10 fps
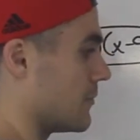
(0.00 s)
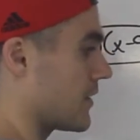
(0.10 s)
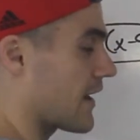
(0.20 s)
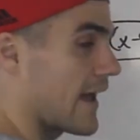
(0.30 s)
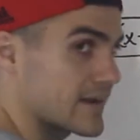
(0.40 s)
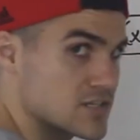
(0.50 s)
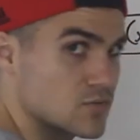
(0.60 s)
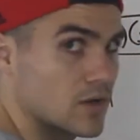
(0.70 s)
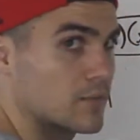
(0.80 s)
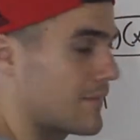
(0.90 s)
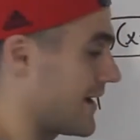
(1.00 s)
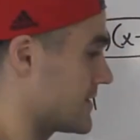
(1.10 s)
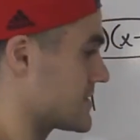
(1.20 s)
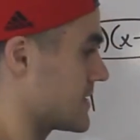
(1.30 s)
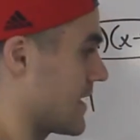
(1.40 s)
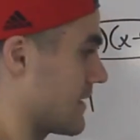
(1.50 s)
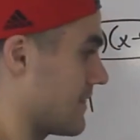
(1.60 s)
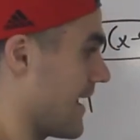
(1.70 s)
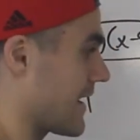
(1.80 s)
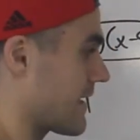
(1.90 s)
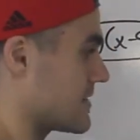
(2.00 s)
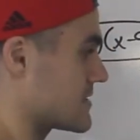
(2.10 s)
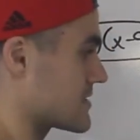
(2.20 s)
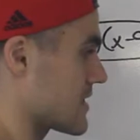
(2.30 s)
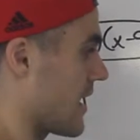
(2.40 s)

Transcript: But x squared minus 9, that is